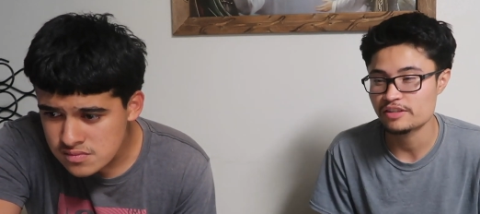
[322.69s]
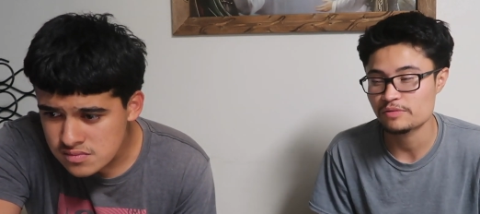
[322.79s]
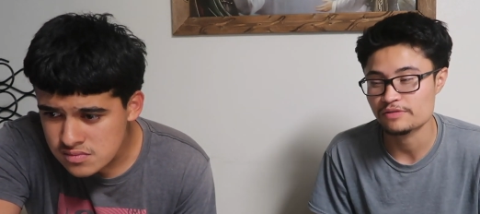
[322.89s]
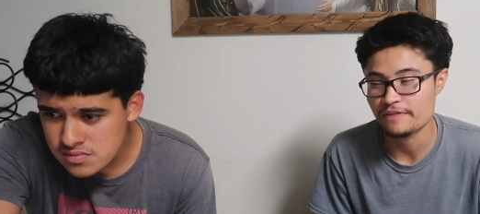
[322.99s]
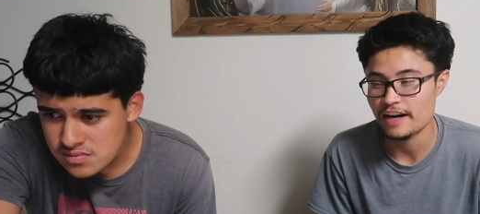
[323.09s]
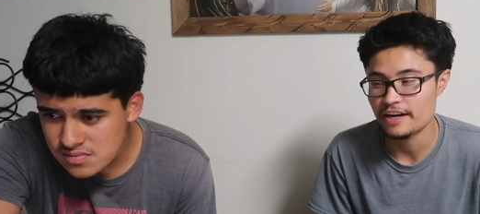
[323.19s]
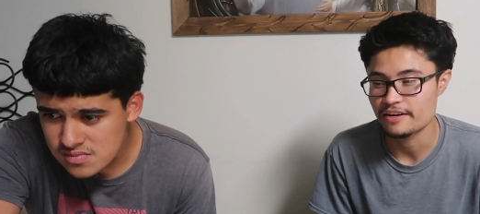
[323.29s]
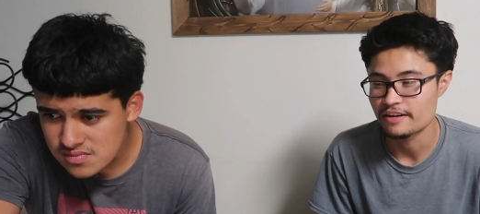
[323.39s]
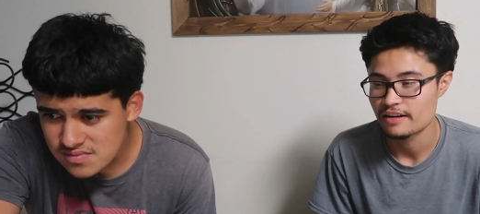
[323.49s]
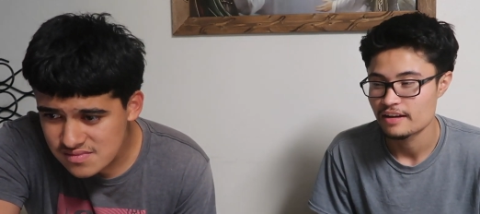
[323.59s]
Speaker 1: This was
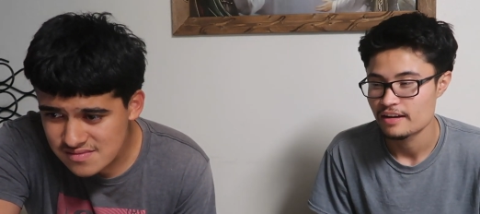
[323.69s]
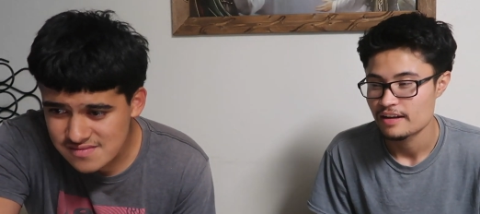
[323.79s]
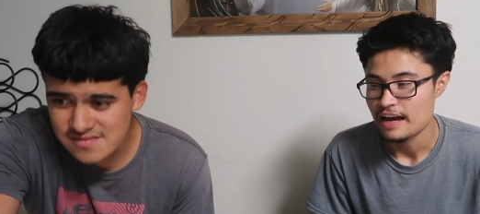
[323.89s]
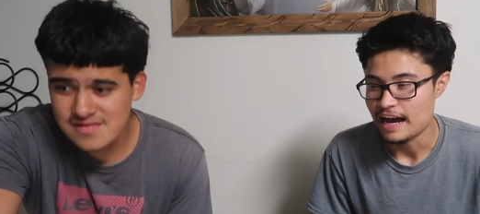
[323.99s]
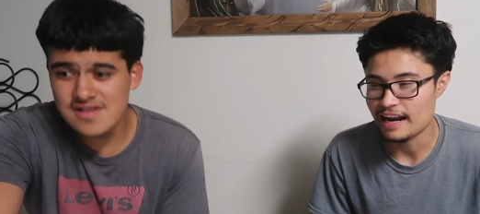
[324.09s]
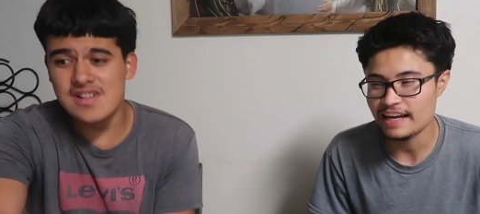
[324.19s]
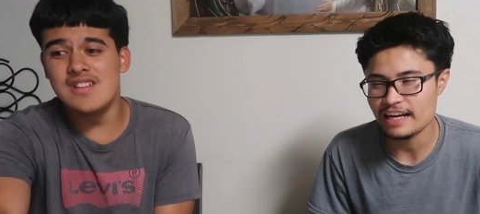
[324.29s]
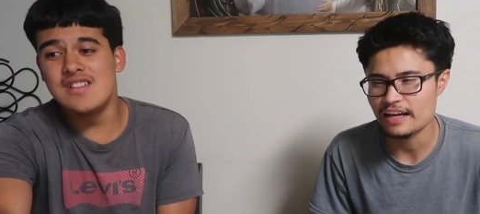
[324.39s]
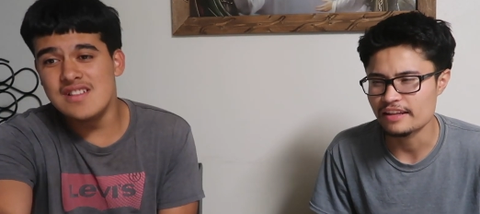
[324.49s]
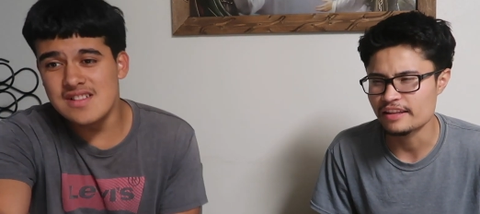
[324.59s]
fire. I like
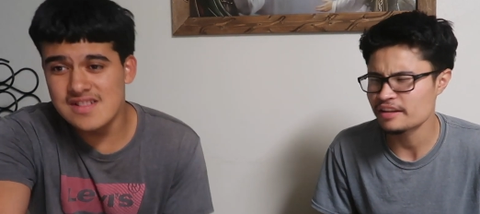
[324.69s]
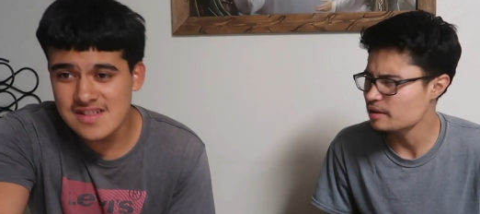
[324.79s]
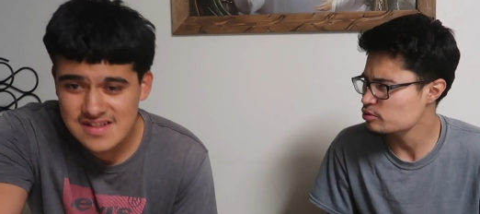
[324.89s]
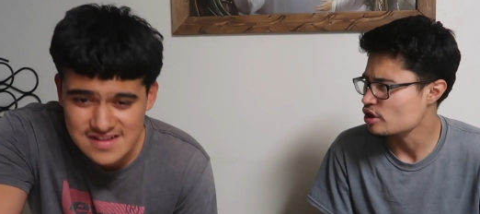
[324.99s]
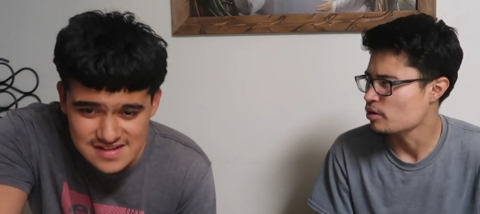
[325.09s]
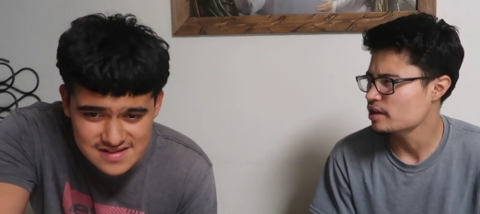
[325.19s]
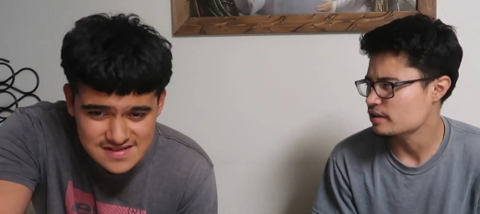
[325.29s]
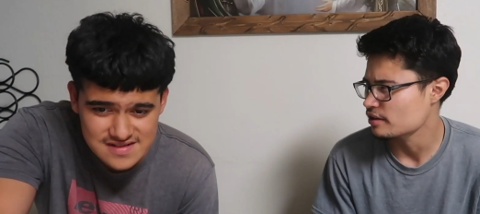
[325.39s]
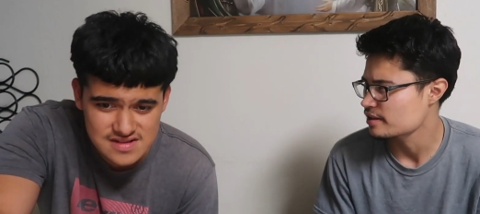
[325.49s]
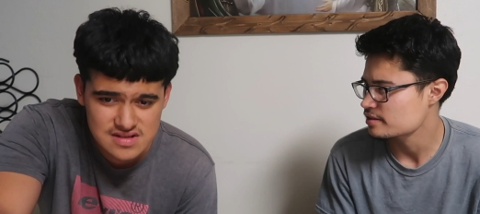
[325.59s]
how there, there was no
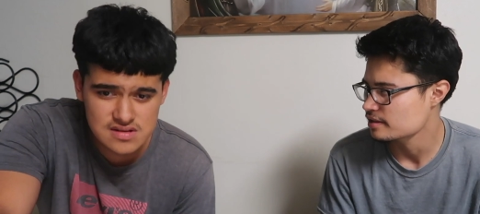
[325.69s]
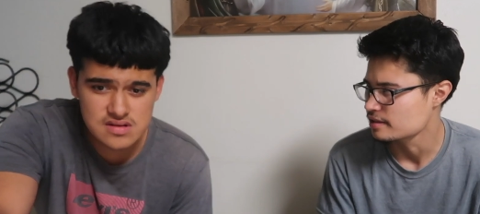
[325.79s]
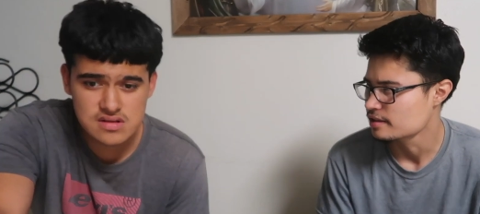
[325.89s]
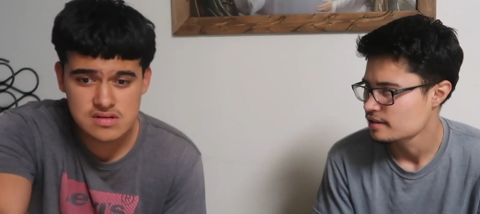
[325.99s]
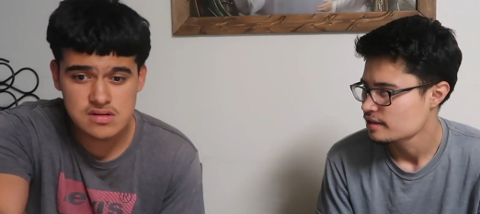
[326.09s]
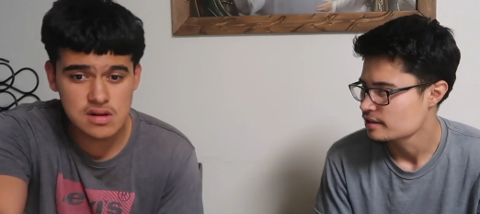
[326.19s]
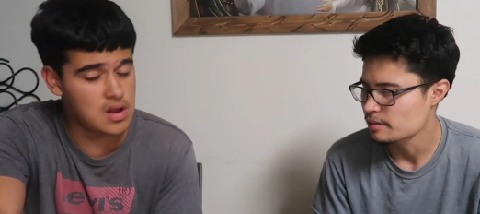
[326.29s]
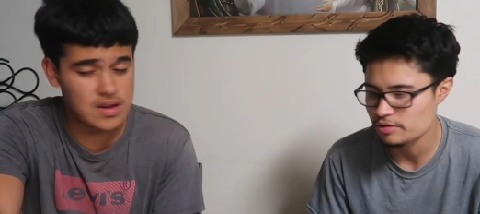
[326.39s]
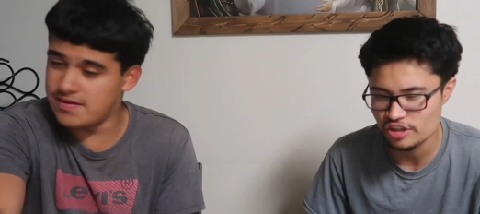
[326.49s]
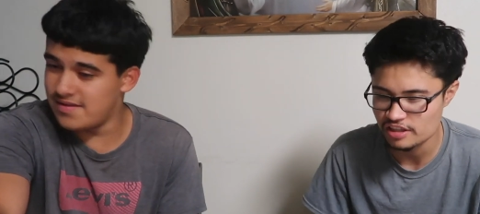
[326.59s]
hook on this, huh? It
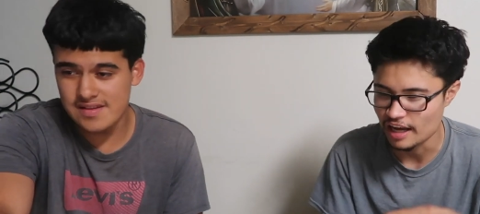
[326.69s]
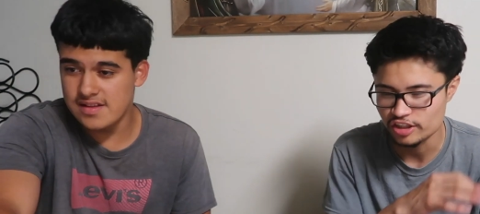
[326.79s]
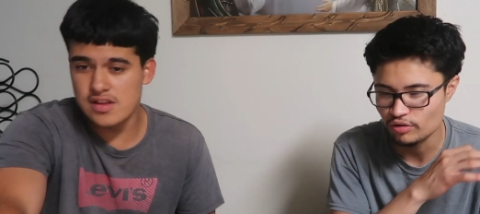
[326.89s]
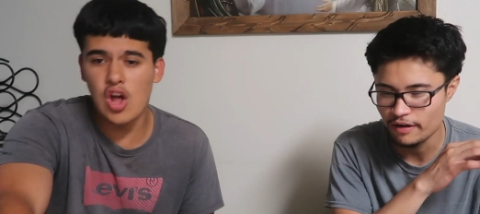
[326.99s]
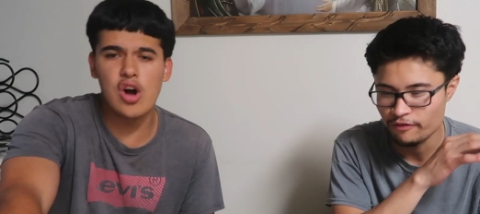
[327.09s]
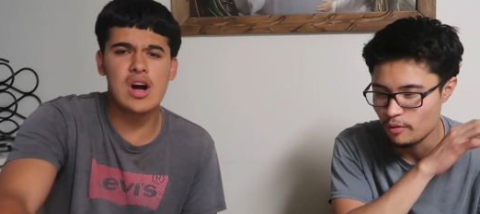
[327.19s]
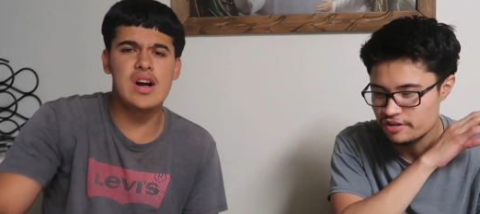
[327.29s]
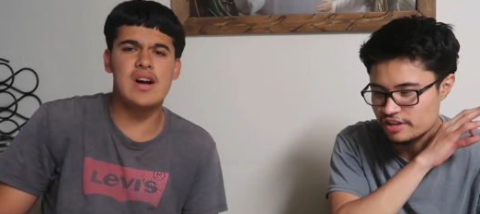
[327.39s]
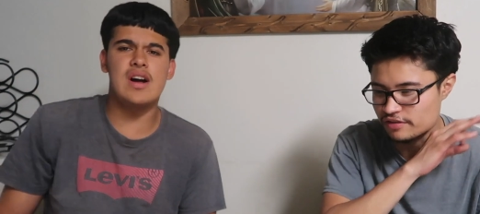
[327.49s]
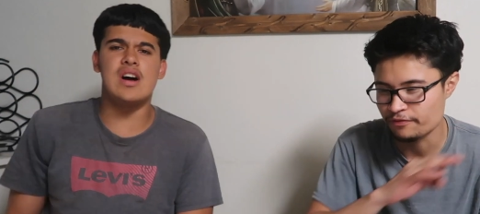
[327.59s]
was just like
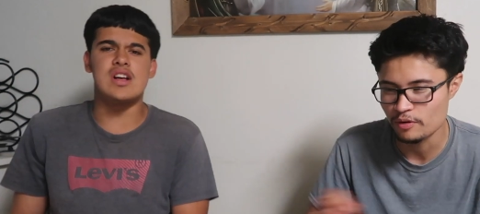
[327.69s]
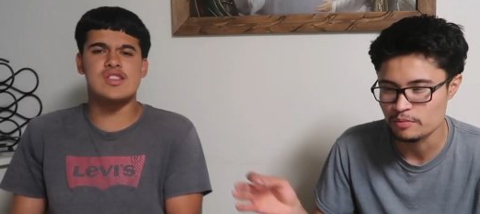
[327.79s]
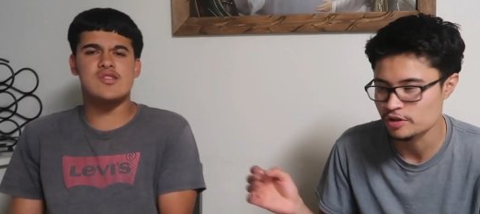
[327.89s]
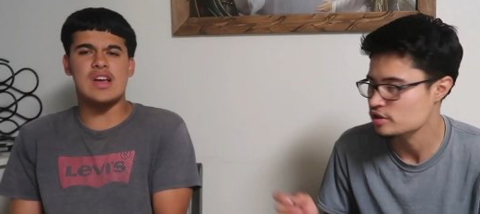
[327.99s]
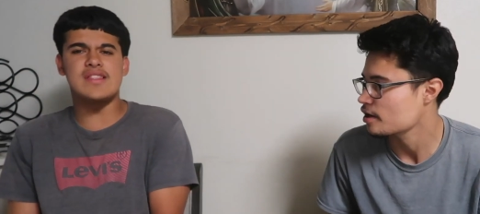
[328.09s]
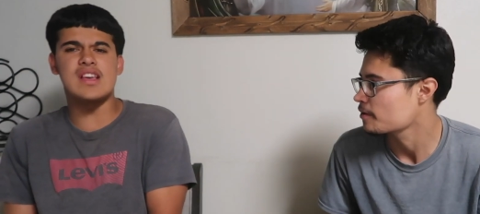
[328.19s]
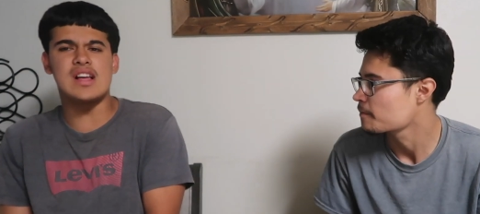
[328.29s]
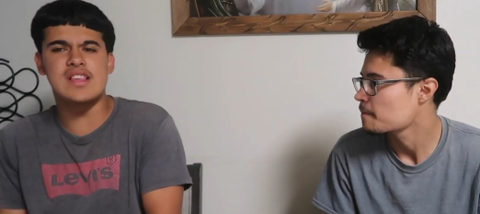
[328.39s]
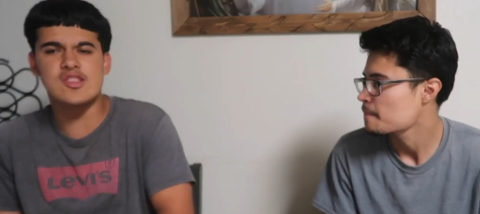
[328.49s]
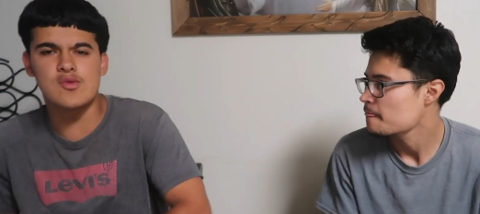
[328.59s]
straightforward, no, uh, just uh, boom, just I go. Think,
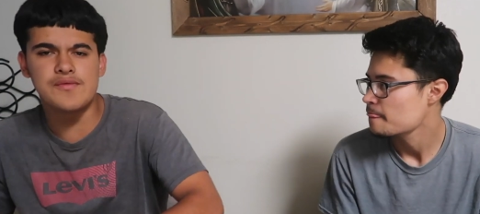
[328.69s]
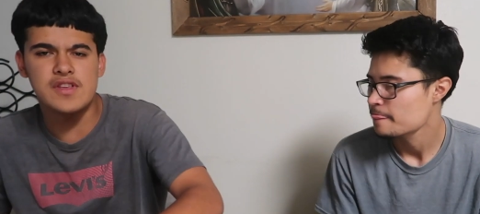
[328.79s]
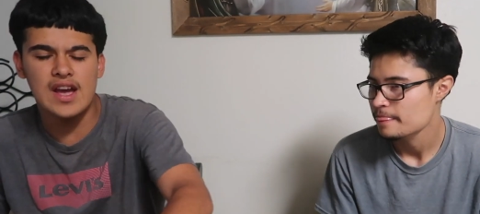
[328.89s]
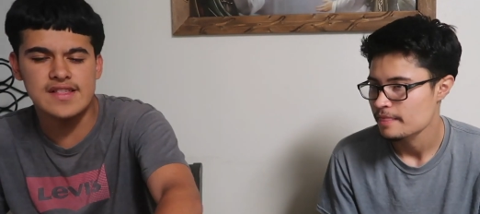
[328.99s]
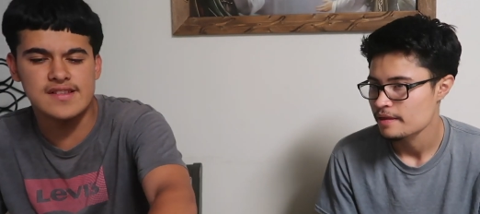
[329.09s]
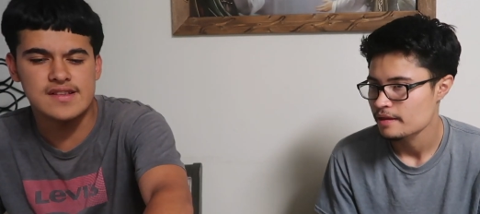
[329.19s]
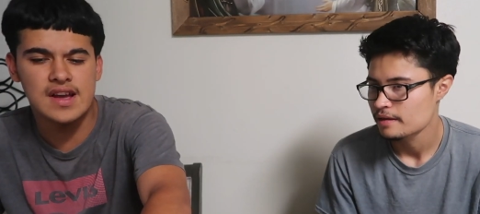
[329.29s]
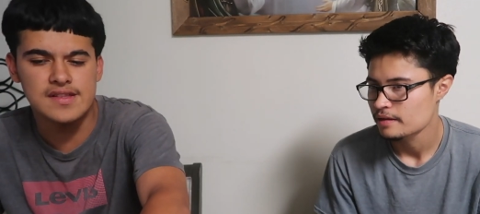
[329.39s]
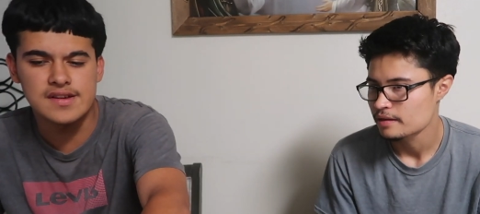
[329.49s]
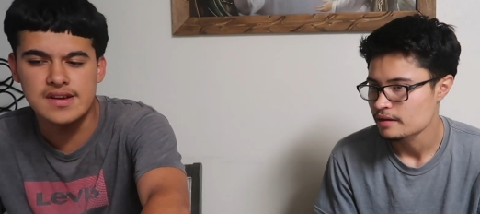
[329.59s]
I
Speaker 2: think Swifty had the
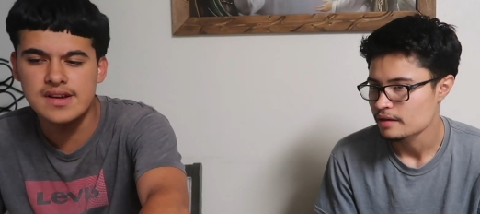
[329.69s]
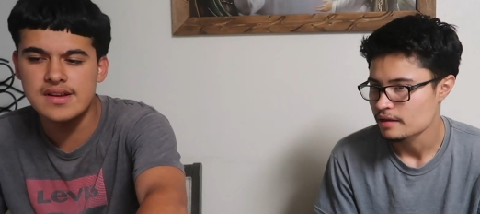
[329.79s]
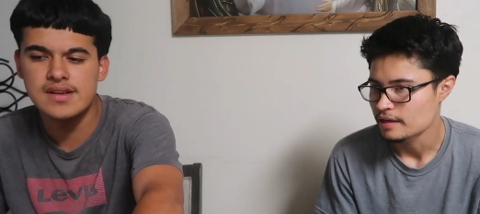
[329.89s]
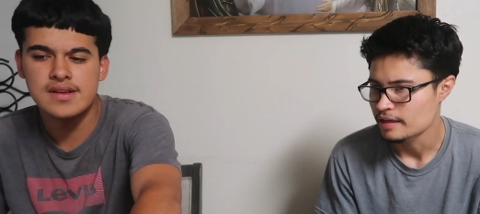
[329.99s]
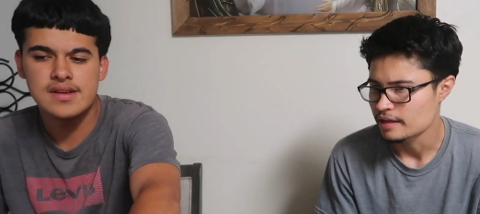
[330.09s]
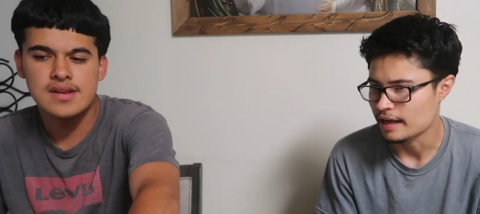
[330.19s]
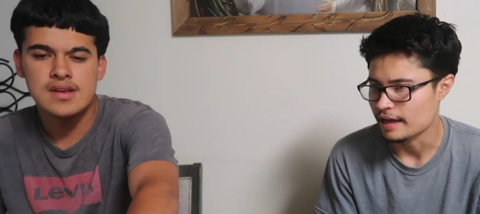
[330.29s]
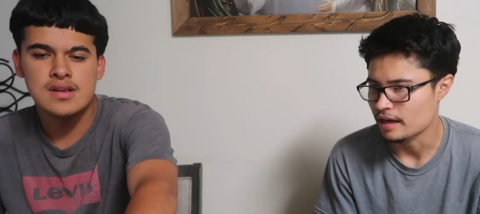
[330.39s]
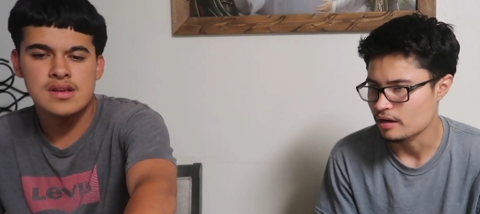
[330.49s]
had the hook. Like